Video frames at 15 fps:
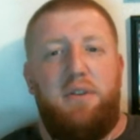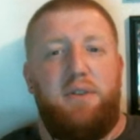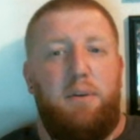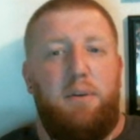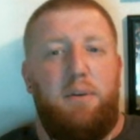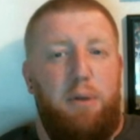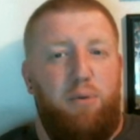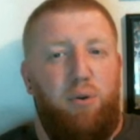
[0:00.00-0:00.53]

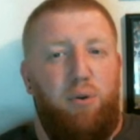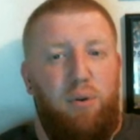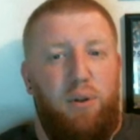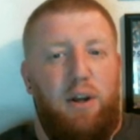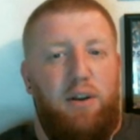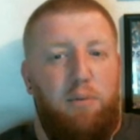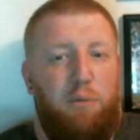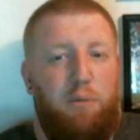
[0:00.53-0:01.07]
Some people do
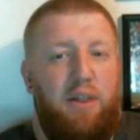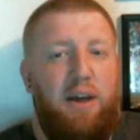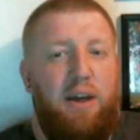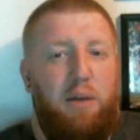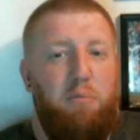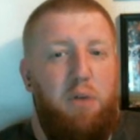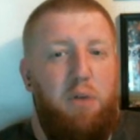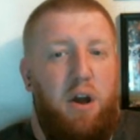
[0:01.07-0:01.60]
like to play that
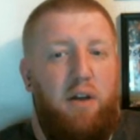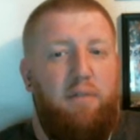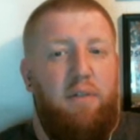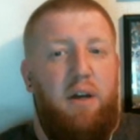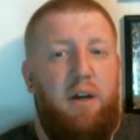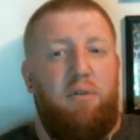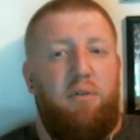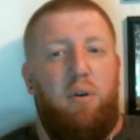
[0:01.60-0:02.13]
competitive
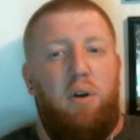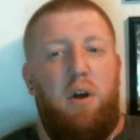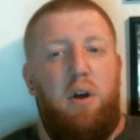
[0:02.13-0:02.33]
level.